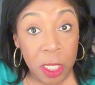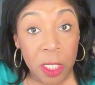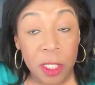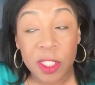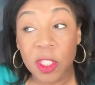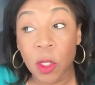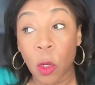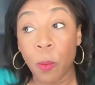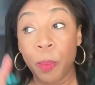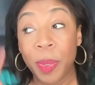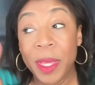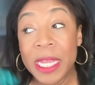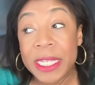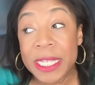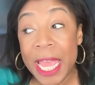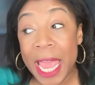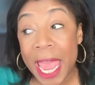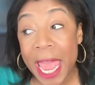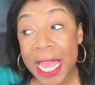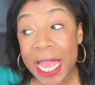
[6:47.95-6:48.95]
So
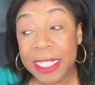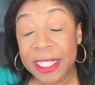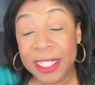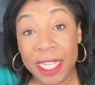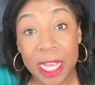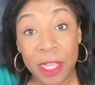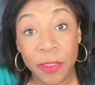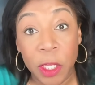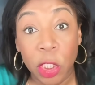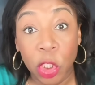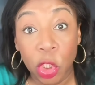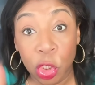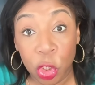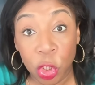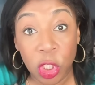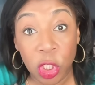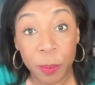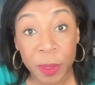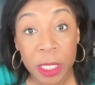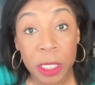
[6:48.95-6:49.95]
Pete Hegseth
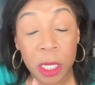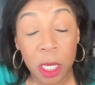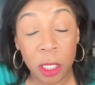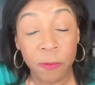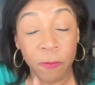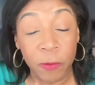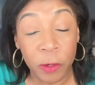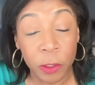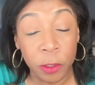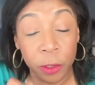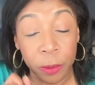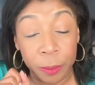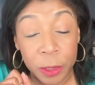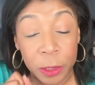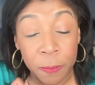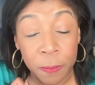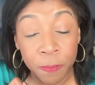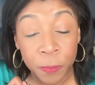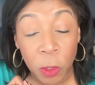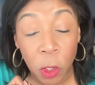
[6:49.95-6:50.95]
should be confirmed.
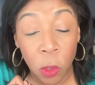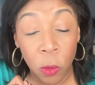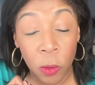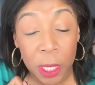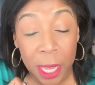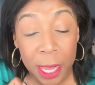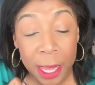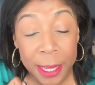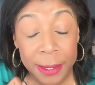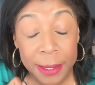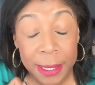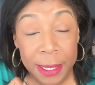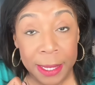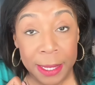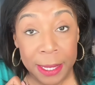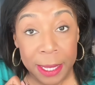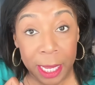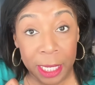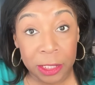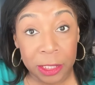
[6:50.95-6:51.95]
Okay.
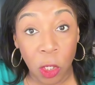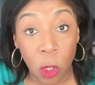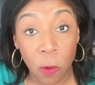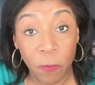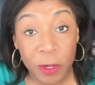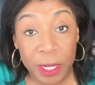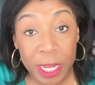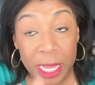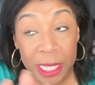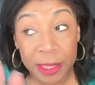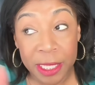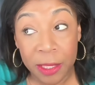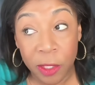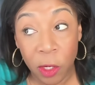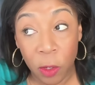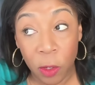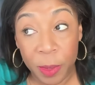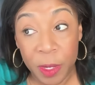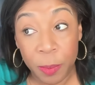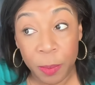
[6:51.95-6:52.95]
And don't forget that
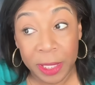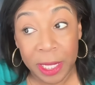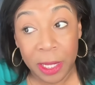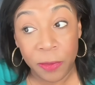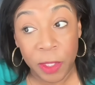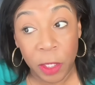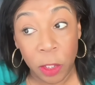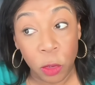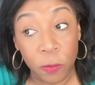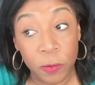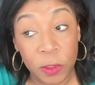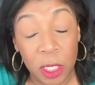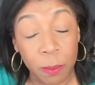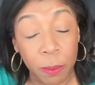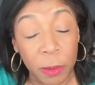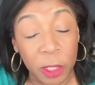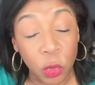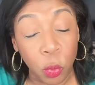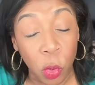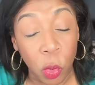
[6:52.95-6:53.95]
there are people out there who've done
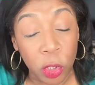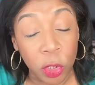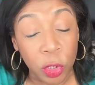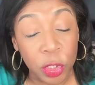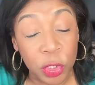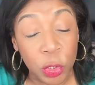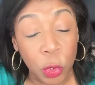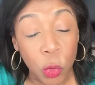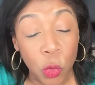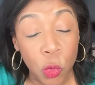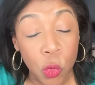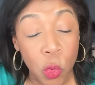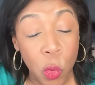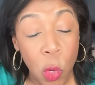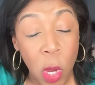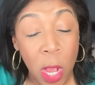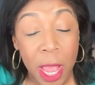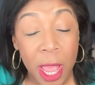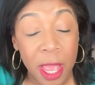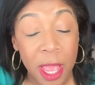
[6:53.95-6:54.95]
much worse, who
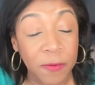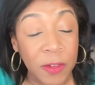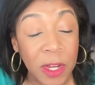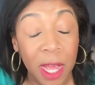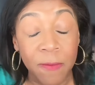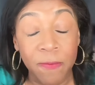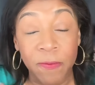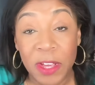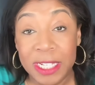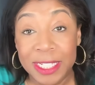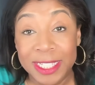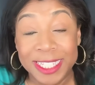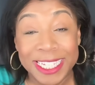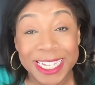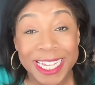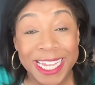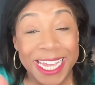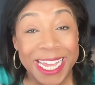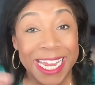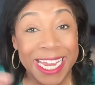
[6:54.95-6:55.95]
have not faced
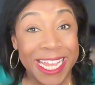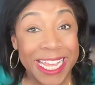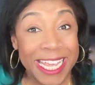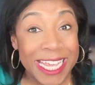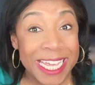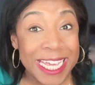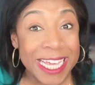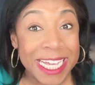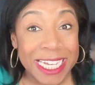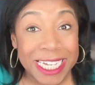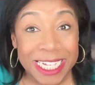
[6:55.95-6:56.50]
any